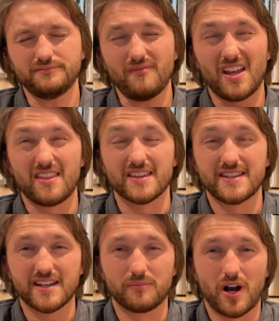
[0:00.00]
and the
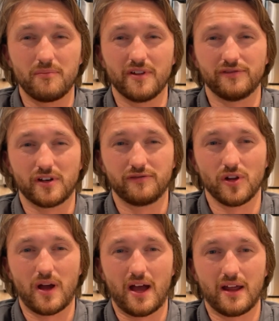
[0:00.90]
second problem that
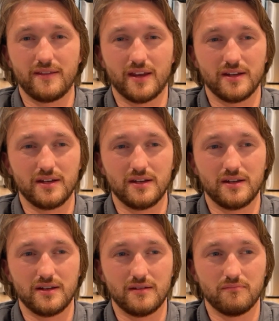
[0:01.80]
Flutterflow had that
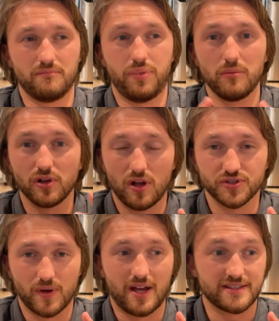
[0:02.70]
Bubble also
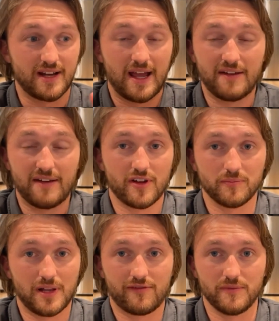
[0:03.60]
has, and I haven't found a
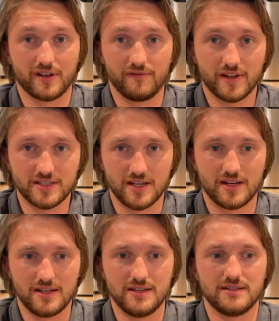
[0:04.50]
platform that can fix yet,
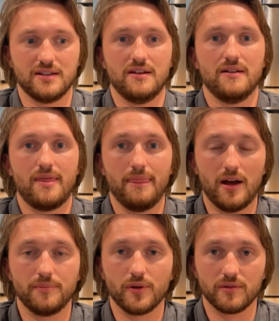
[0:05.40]
is
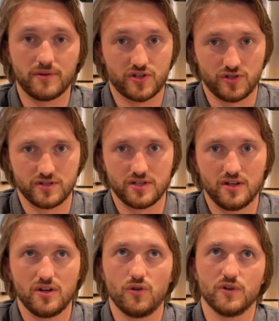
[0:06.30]
uploading pictures,
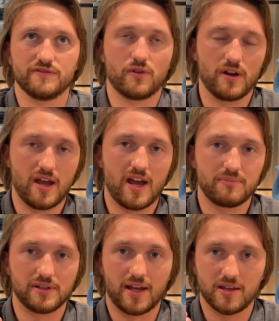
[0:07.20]
which for an app
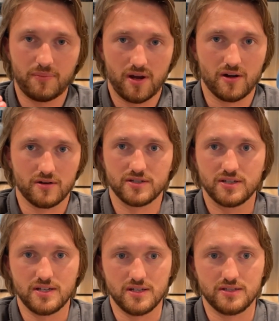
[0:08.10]
like Pairs
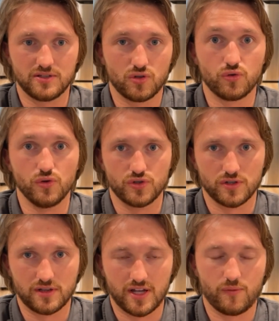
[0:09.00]
is crucial.
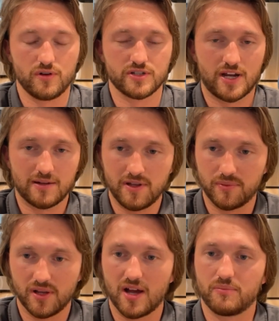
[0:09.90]
Like when you're signing
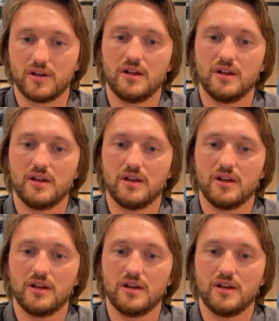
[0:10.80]
people up,